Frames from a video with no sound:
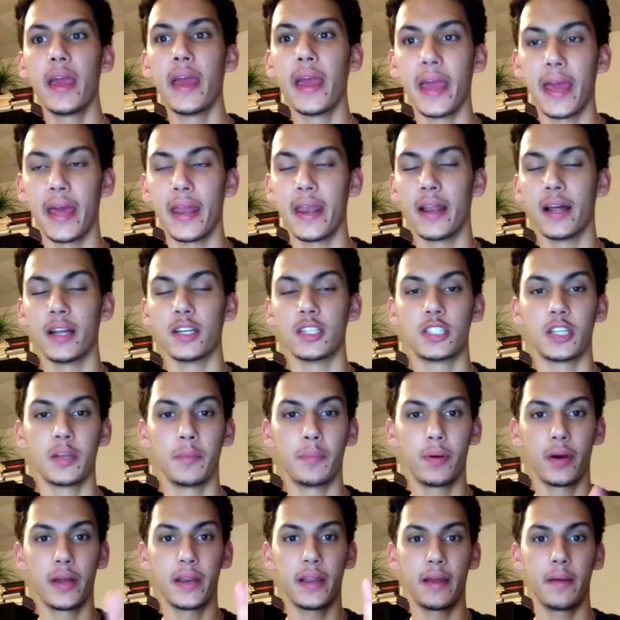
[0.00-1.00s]
and uh, she
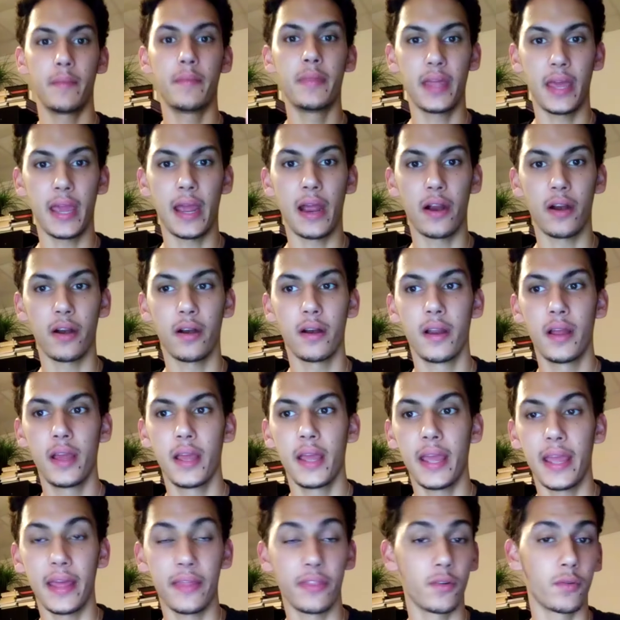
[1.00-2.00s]
put him there
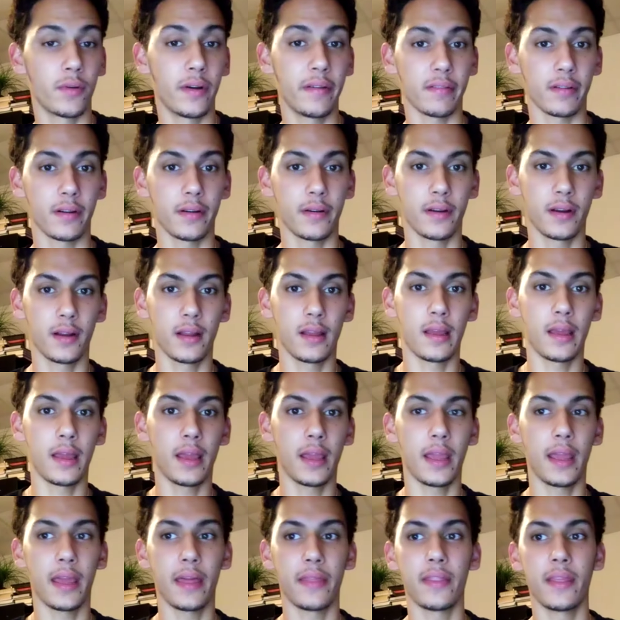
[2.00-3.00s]
in the river.
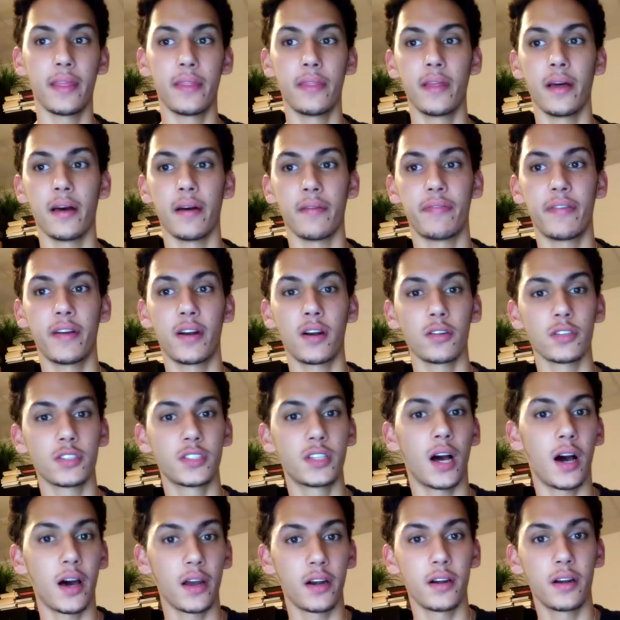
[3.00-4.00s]
And then the Pharaoh's
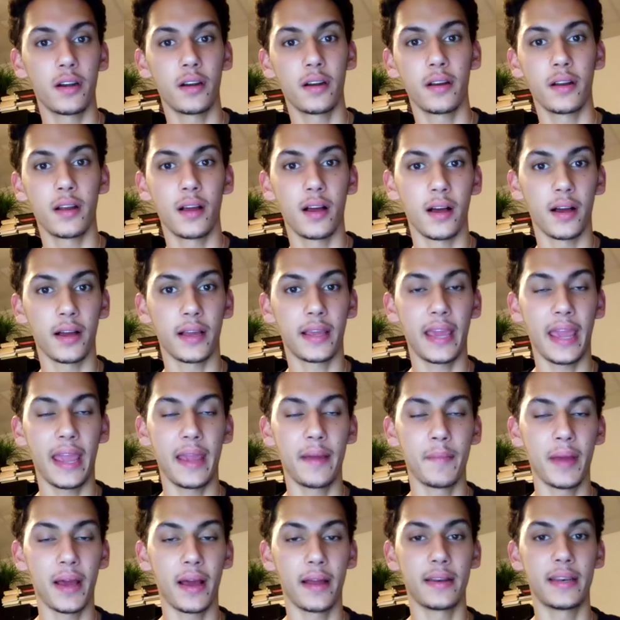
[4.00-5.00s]
daughter uh,
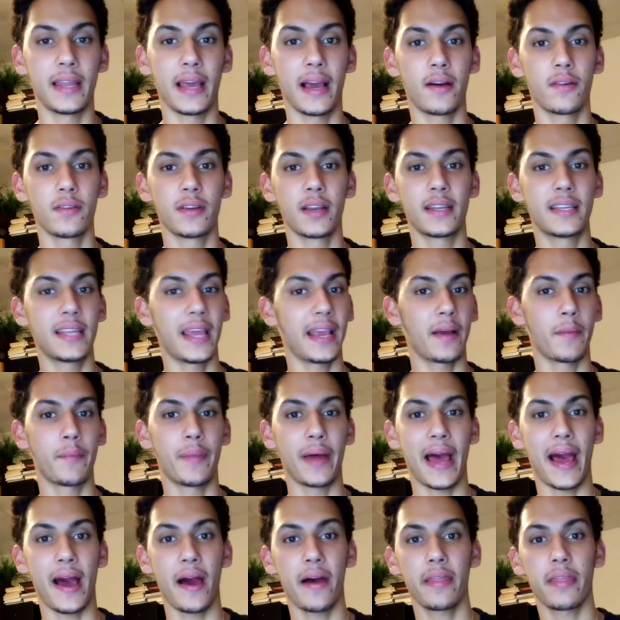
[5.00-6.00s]
came down to take a
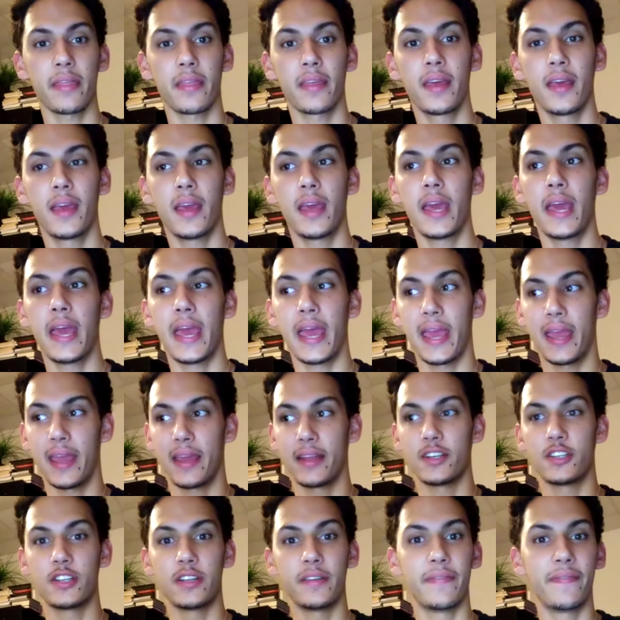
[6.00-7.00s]
bath,
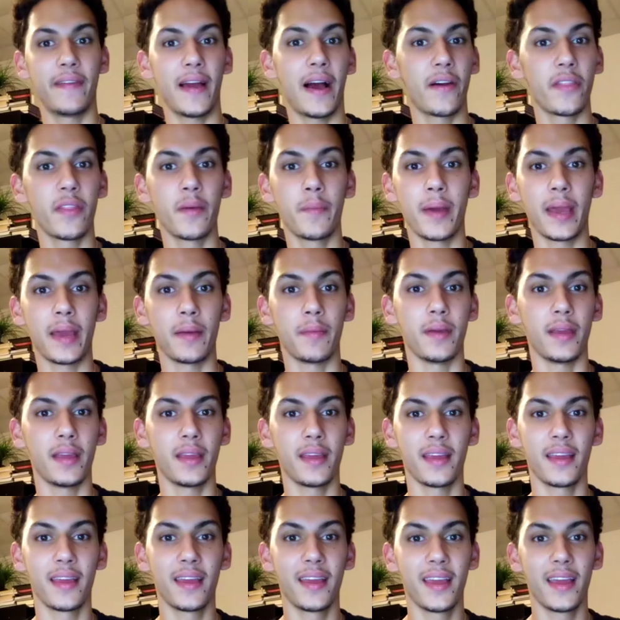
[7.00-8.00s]
and she found the baby.